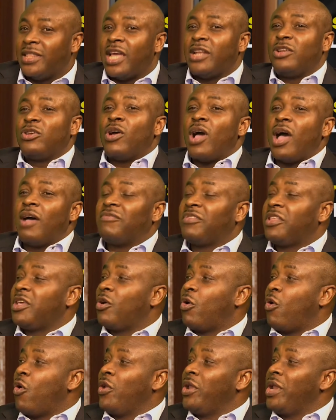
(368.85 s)
Then you have
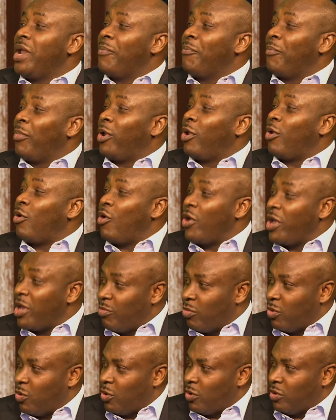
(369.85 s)
the
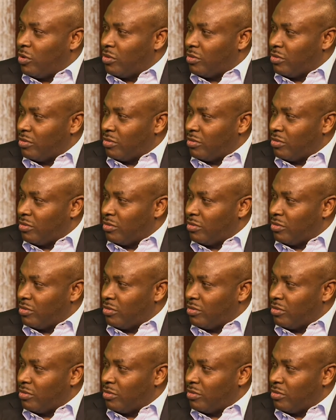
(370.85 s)
unemployable.